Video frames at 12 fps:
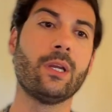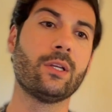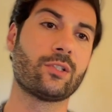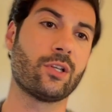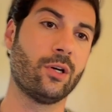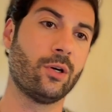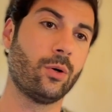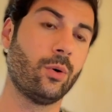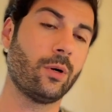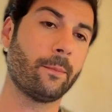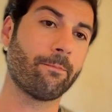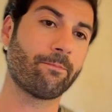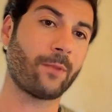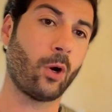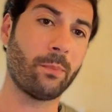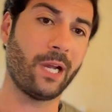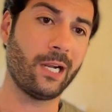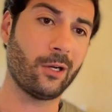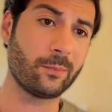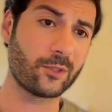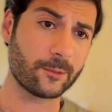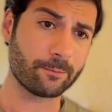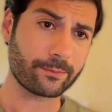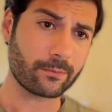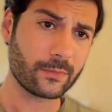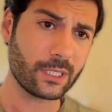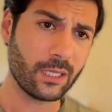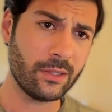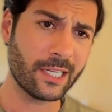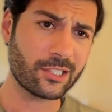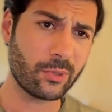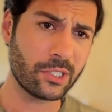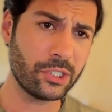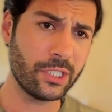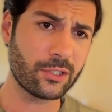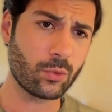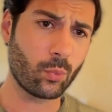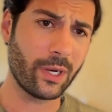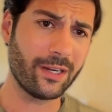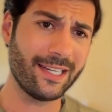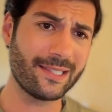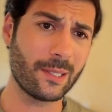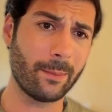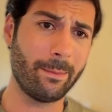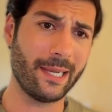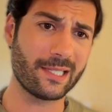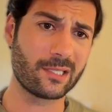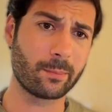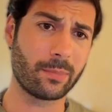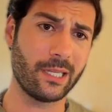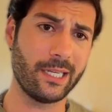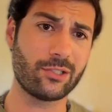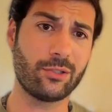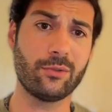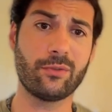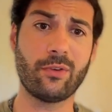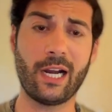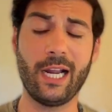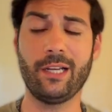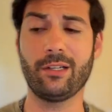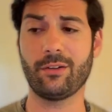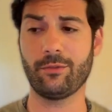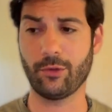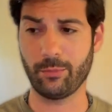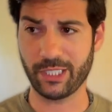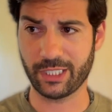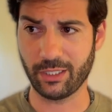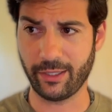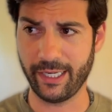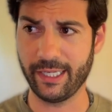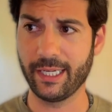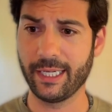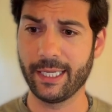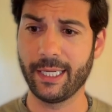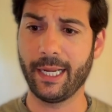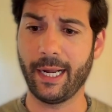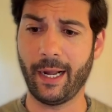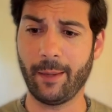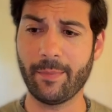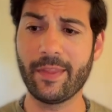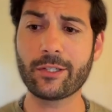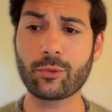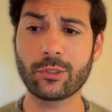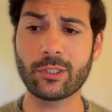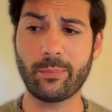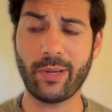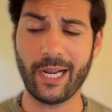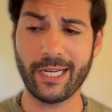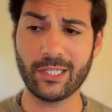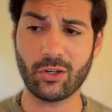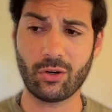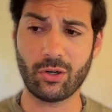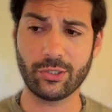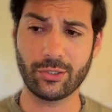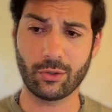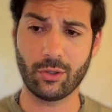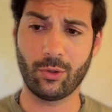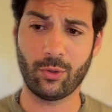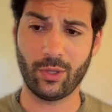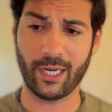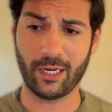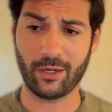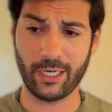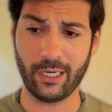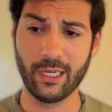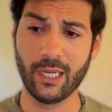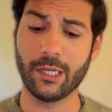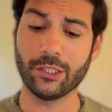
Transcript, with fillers: So hope that helps. Next question is, where is the best place to find vermiculite? Um, this will depend on your local area.